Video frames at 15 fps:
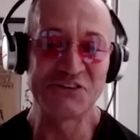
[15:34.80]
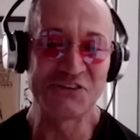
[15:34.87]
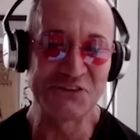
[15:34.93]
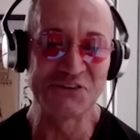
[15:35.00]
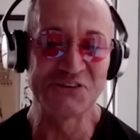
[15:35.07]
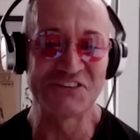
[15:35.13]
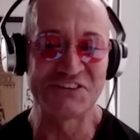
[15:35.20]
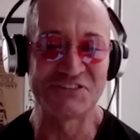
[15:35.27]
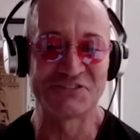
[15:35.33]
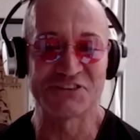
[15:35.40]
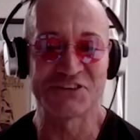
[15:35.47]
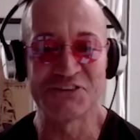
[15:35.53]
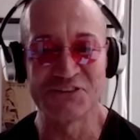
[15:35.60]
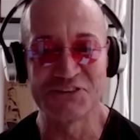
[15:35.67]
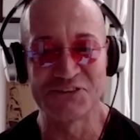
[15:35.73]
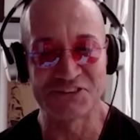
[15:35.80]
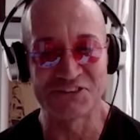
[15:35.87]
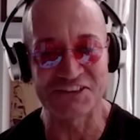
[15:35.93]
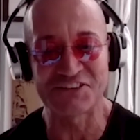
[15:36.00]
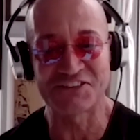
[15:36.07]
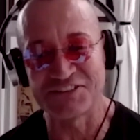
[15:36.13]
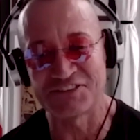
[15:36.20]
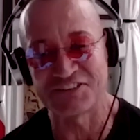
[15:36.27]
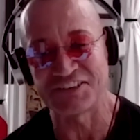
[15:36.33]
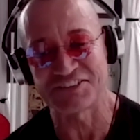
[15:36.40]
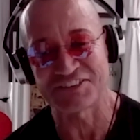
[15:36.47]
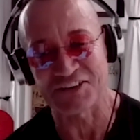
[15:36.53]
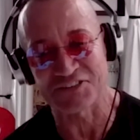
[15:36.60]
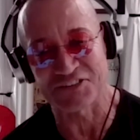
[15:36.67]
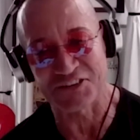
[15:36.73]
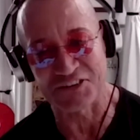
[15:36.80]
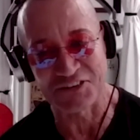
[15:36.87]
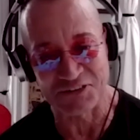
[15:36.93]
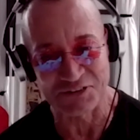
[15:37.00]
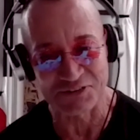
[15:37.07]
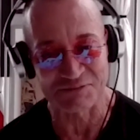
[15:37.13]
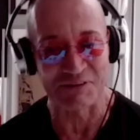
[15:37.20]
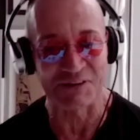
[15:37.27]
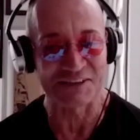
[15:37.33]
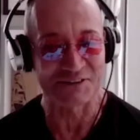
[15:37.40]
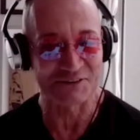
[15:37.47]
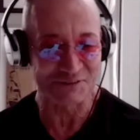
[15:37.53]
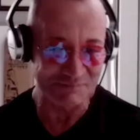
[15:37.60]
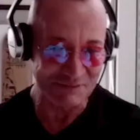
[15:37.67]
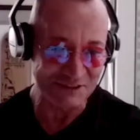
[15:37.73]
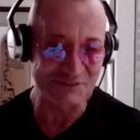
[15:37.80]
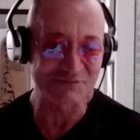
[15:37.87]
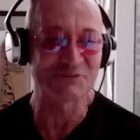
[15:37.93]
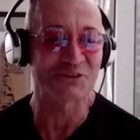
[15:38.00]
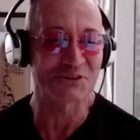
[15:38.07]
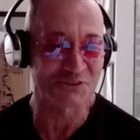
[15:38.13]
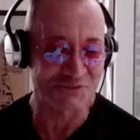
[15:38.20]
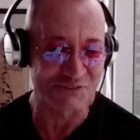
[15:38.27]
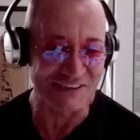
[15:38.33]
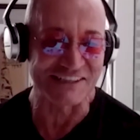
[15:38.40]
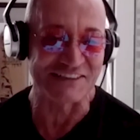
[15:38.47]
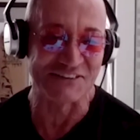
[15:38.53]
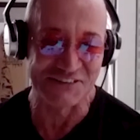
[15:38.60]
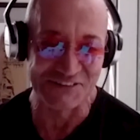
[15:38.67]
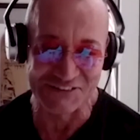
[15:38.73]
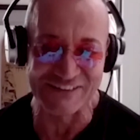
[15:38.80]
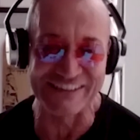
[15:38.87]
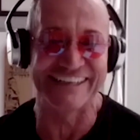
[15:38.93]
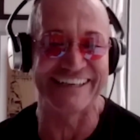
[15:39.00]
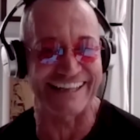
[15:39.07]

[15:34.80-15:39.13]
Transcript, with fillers: use it for you, the six six thousand dollars molecule, but it works well on you.